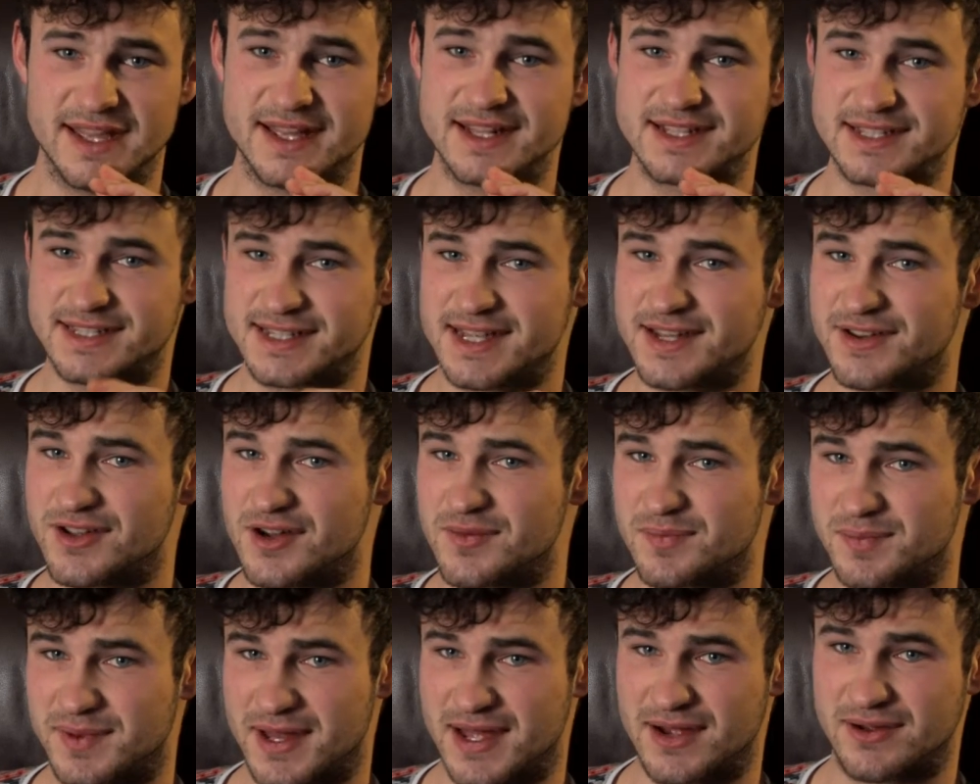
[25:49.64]
He can
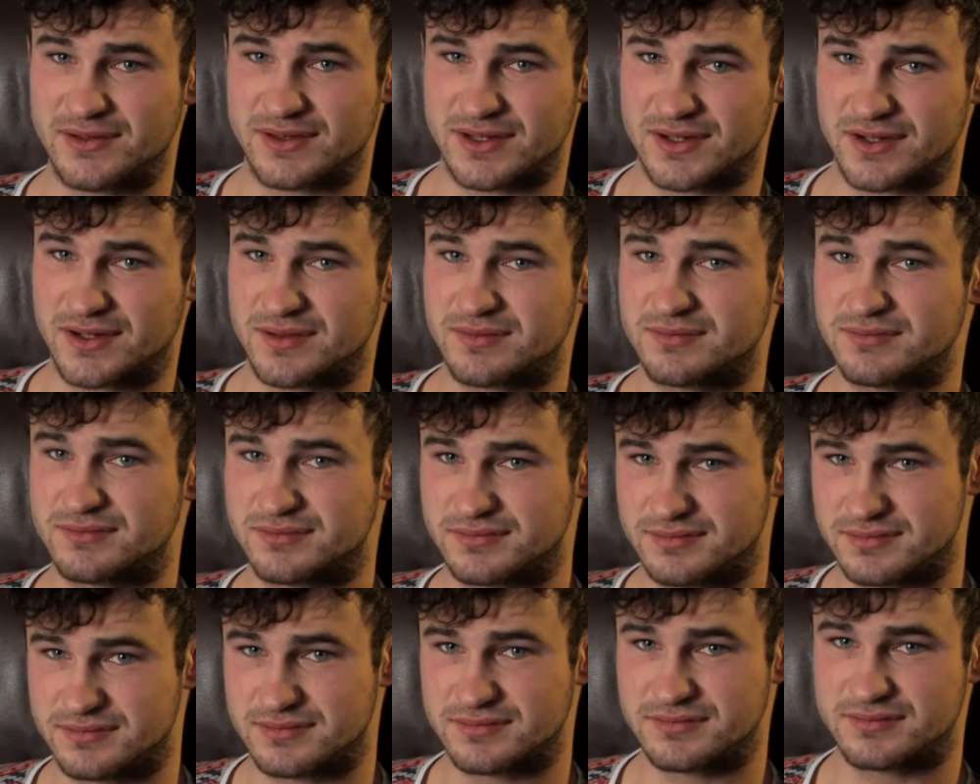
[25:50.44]
sit up now, though.
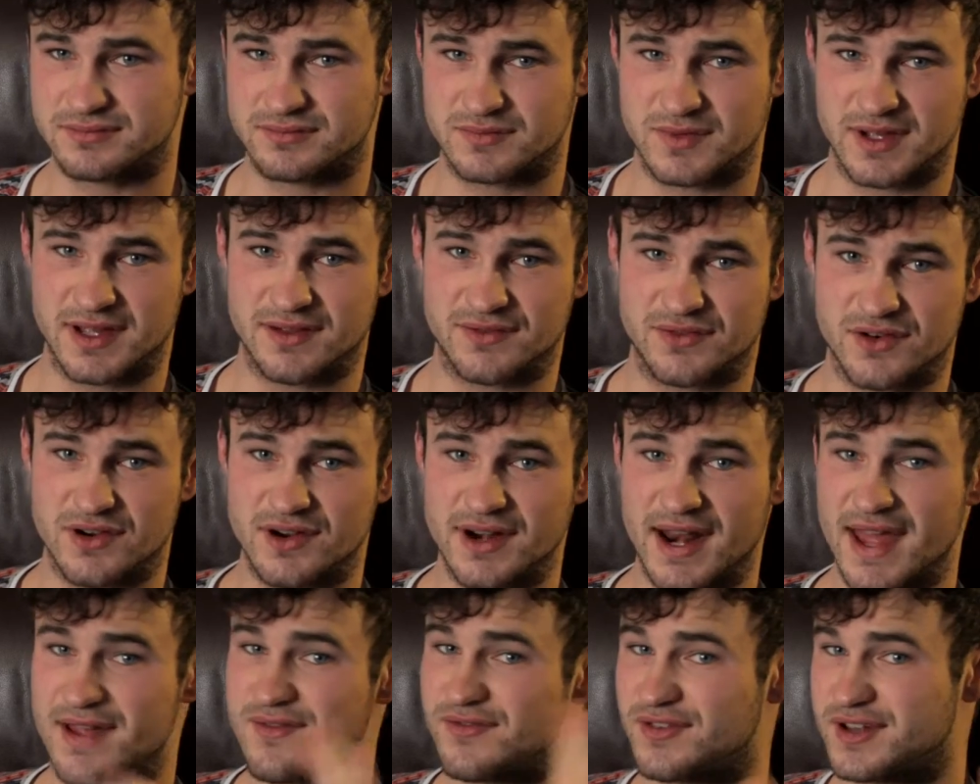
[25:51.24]
We have
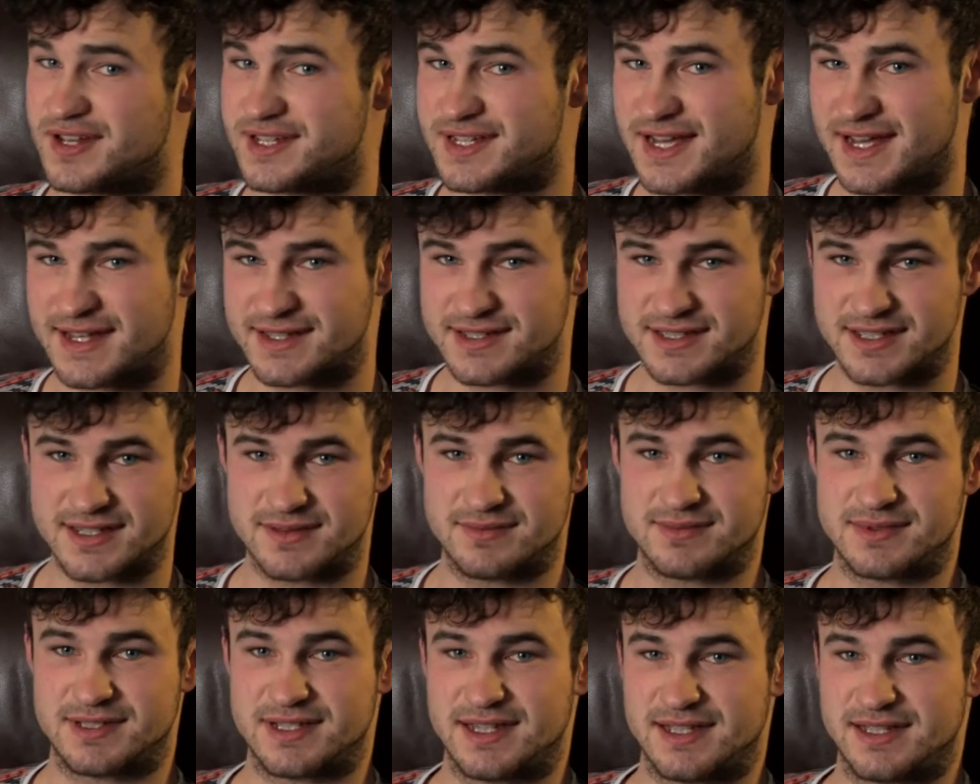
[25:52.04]
run every
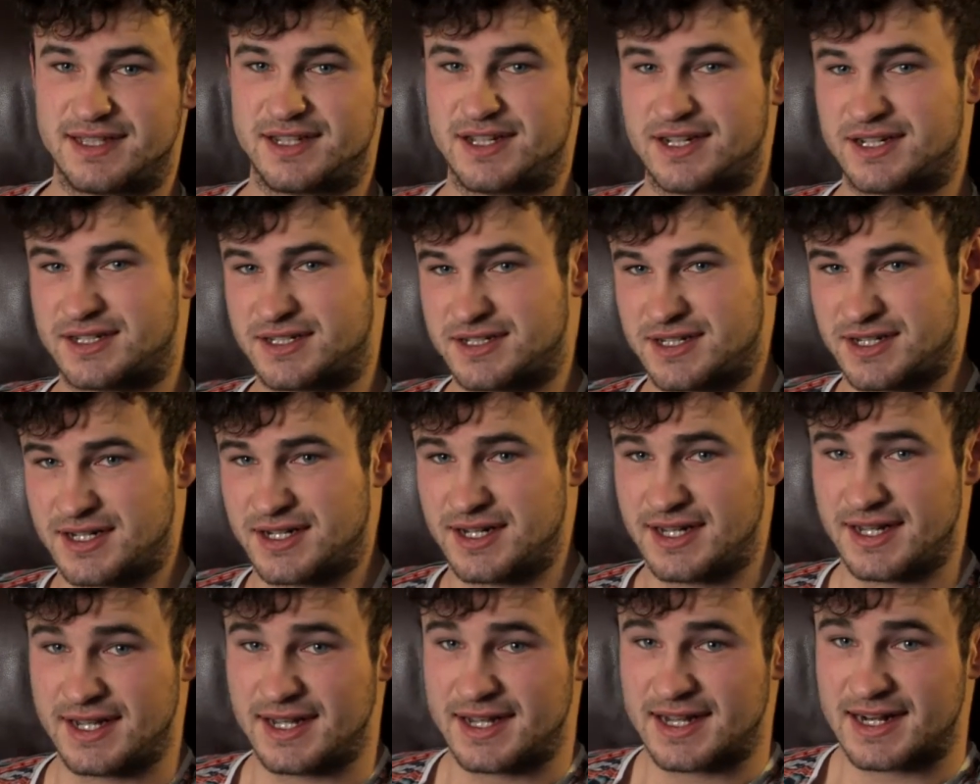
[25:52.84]
test, said the
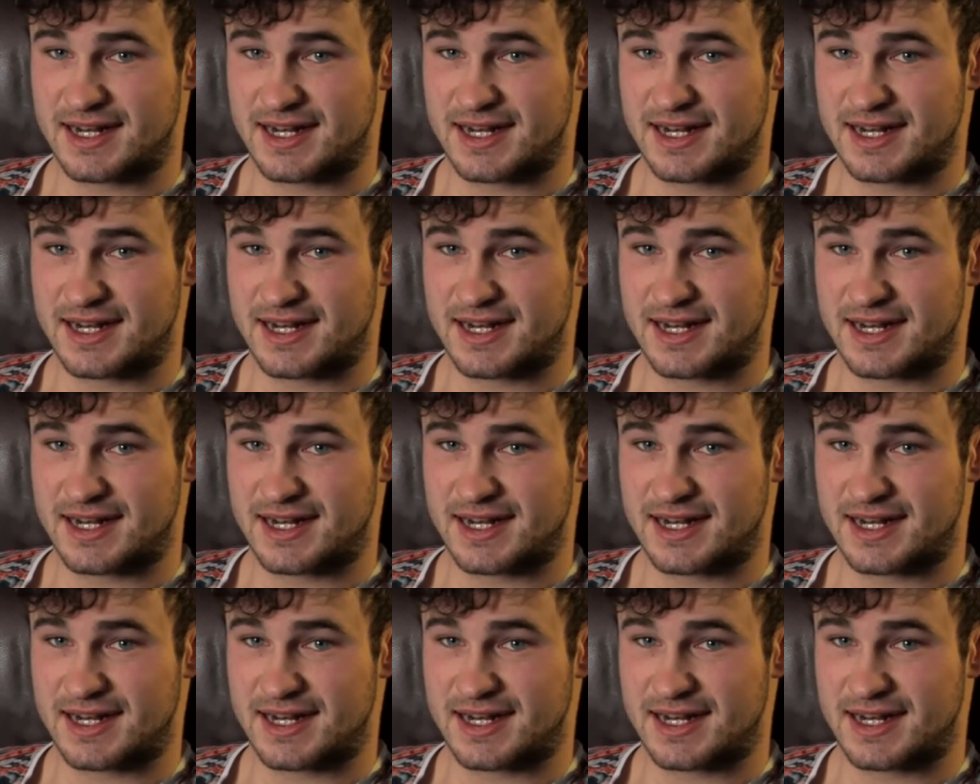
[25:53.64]
doctor,